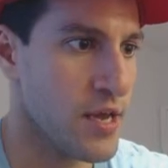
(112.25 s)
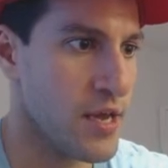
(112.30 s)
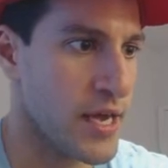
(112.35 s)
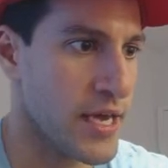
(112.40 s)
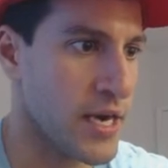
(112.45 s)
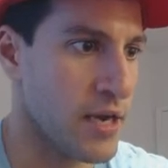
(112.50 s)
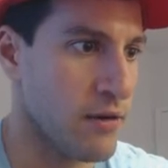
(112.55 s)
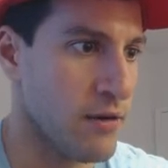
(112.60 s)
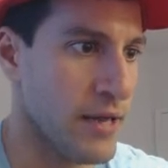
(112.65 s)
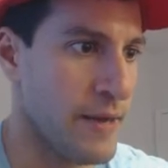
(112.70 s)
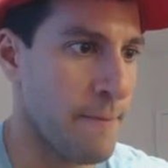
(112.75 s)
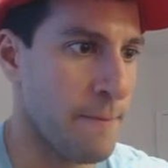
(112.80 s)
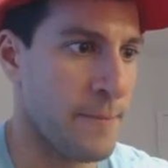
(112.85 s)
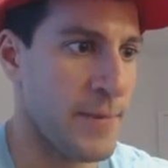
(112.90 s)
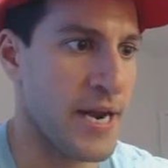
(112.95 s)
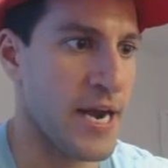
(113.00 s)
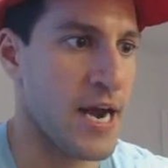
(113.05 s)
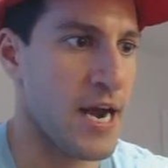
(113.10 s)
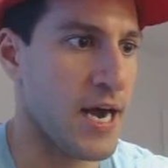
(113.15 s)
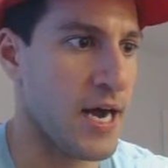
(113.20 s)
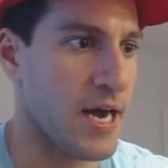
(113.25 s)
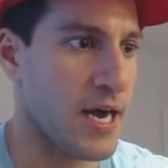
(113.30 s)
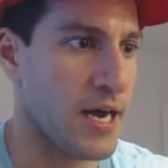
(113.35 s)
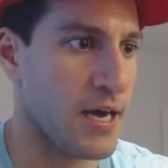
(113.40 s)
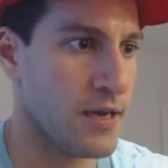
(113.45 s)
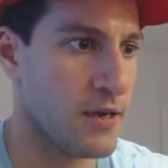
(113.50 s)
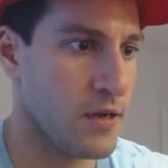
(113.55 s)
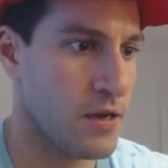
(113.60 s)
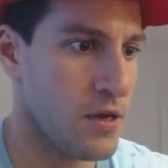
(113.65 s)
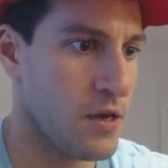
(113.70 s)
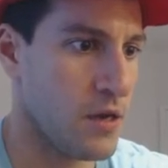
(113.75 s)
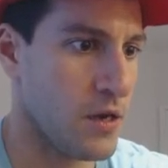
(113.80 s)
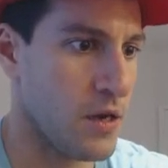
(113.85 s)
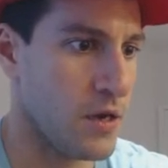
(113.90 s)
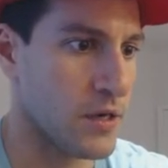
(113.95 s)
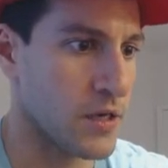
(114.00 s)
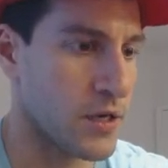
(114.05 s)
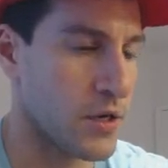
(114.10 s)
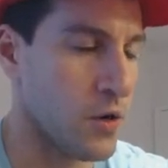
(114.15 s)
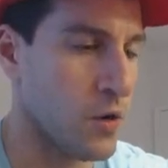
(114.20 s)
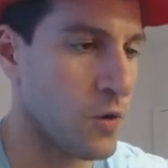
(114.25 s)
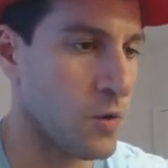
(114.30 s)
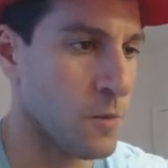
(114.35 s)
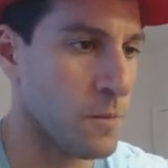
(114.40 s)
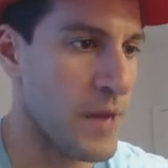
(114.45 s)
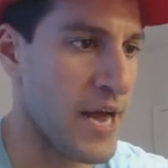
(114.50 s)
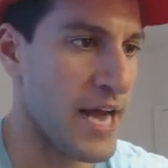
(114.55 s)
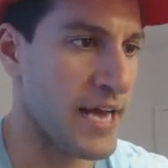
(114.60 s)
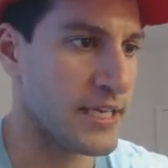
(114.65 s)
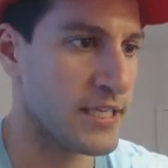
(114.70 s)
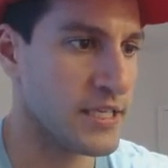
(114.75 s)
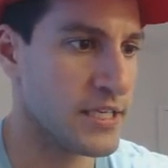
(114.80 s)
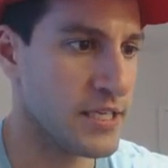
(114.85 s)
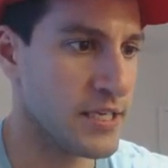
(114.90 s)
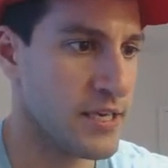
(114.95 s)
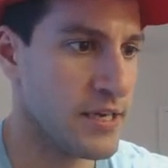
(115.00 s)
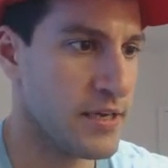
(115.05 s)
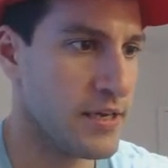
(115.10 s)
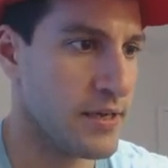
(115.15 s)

an Olympia, a Golbat,